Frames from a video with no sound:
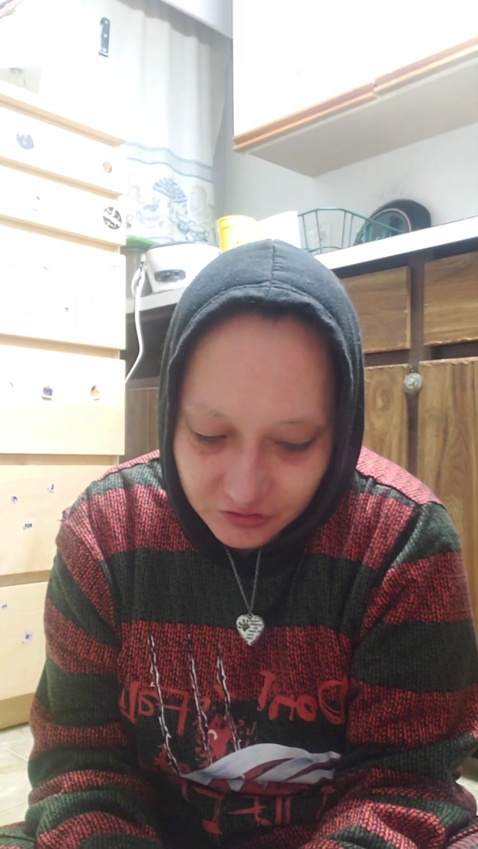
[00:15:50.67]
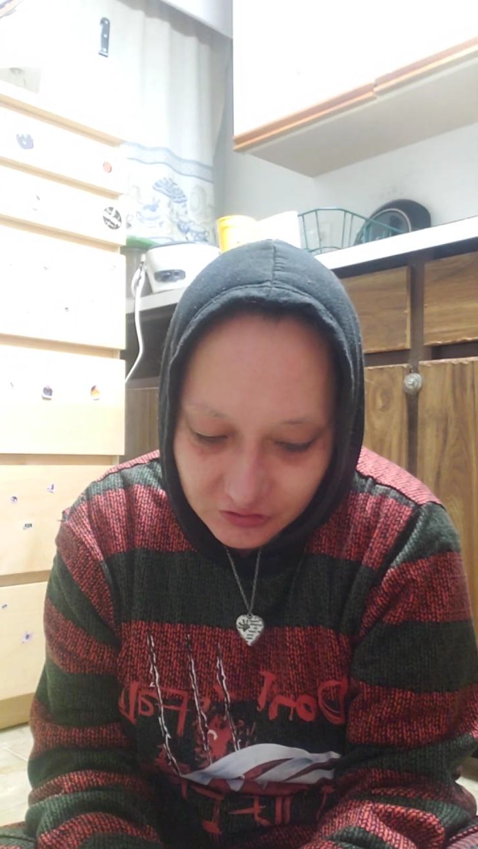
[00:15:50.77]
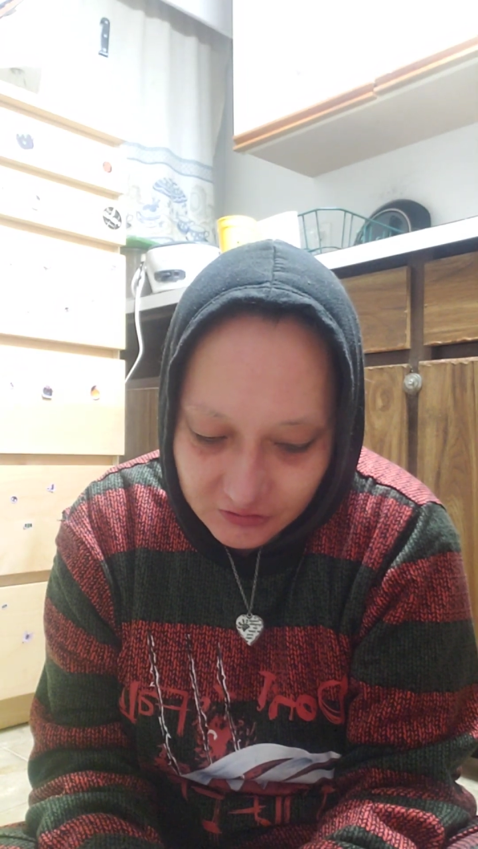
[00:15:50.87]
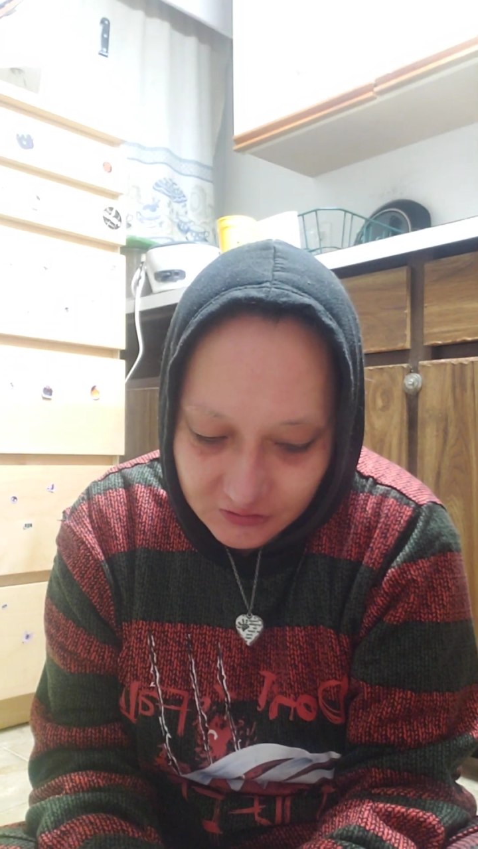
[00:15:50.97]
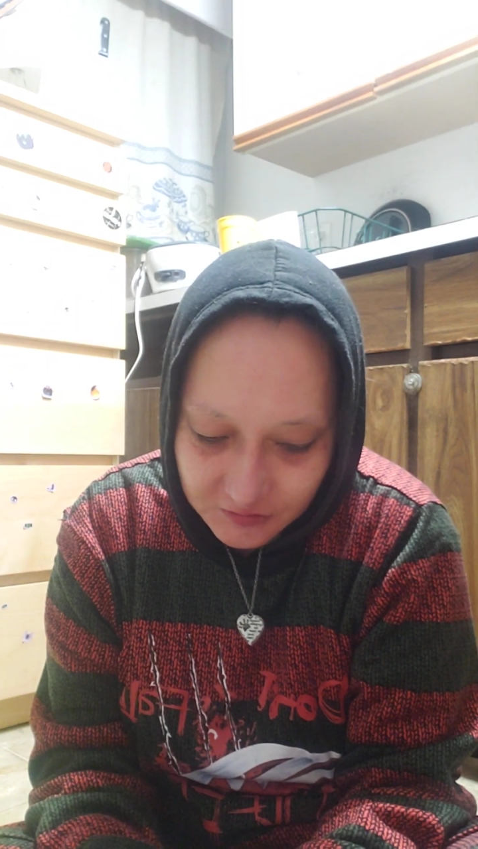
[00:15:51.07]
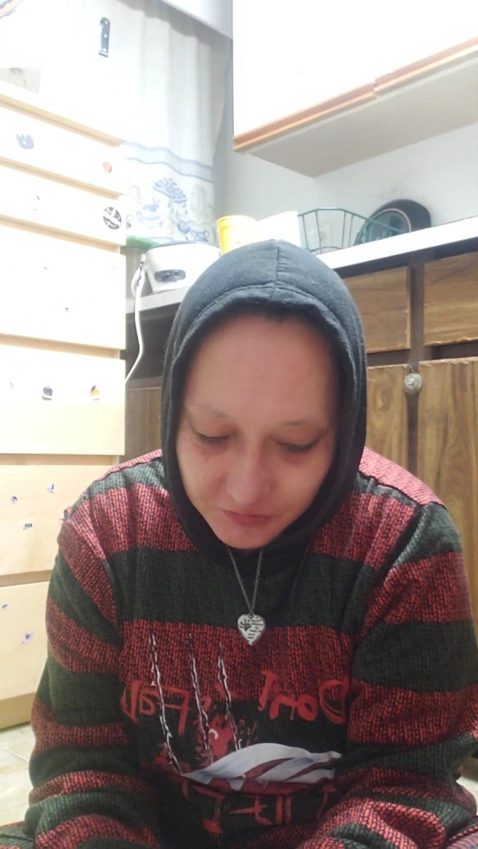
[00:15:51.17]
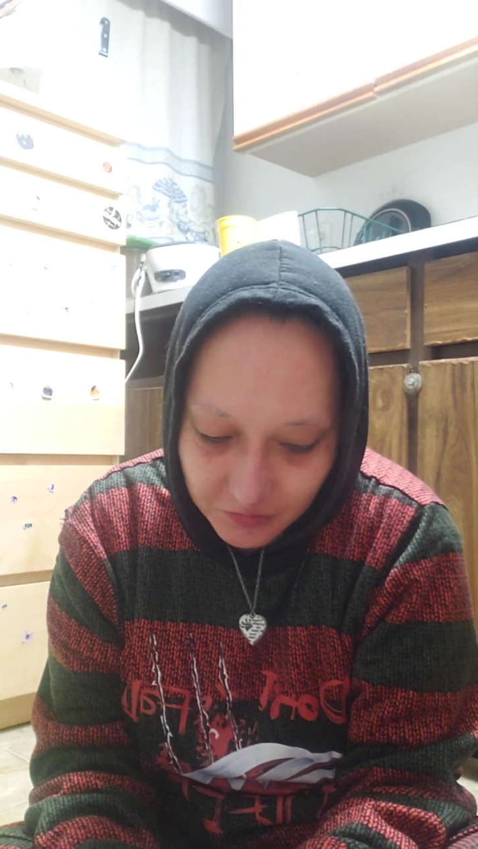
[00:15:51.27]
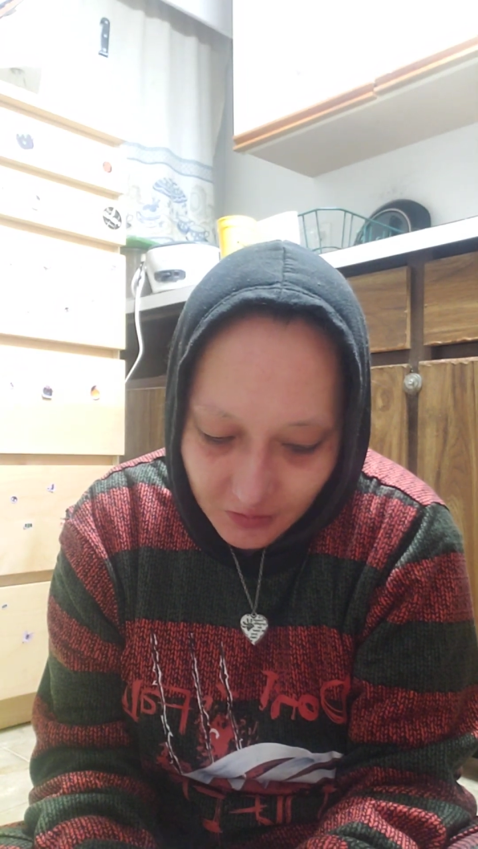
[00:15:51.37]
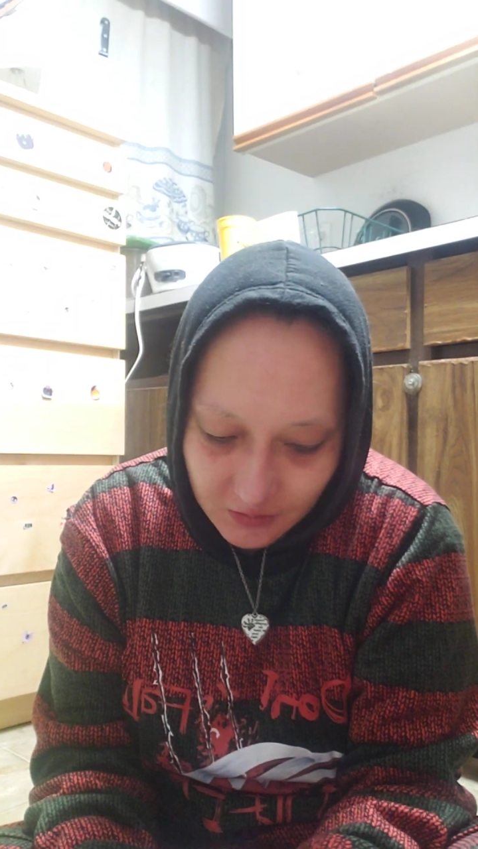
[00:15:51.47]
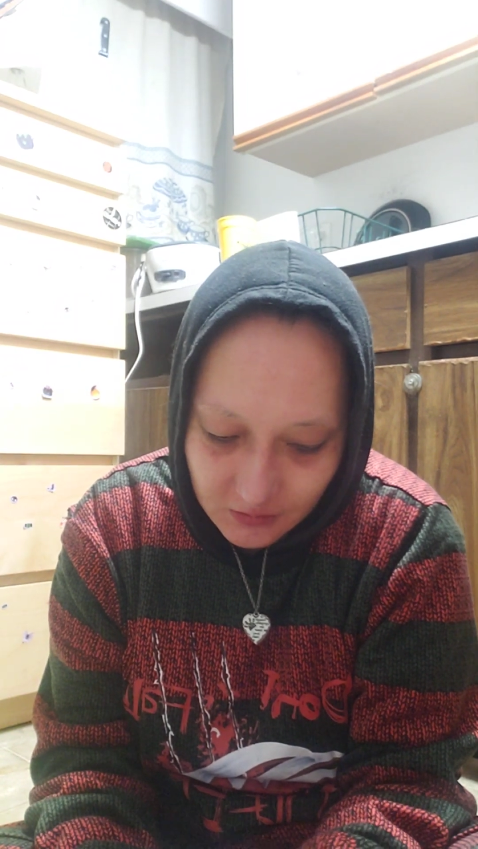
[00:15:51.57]
she just gives me
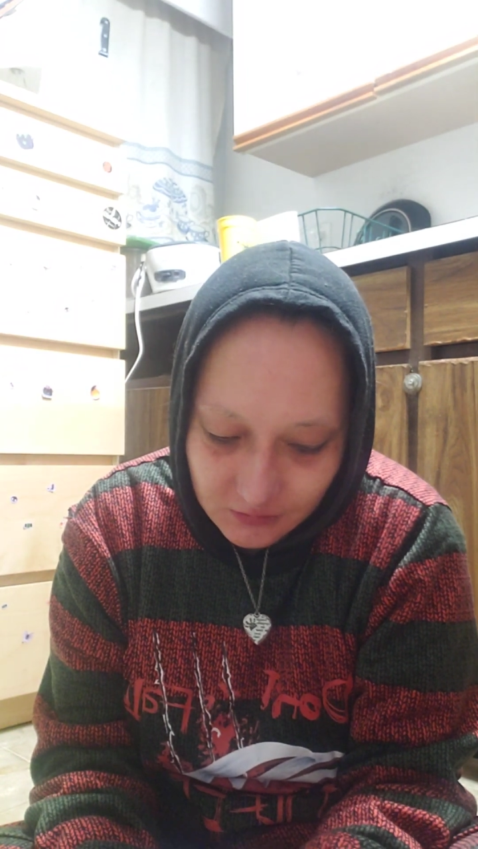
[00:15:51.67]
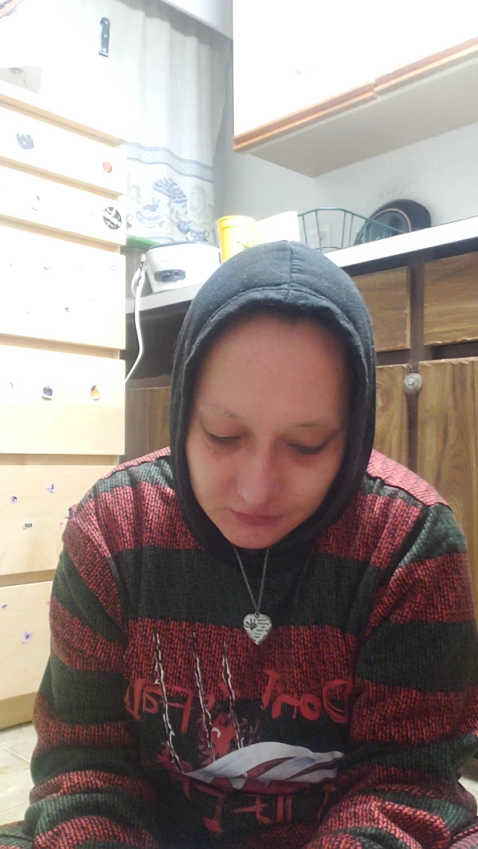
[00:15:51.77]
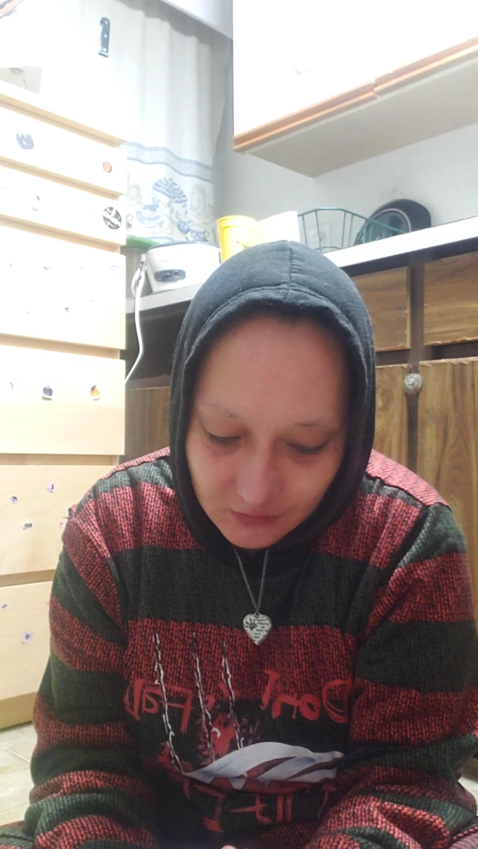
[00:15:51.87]
money,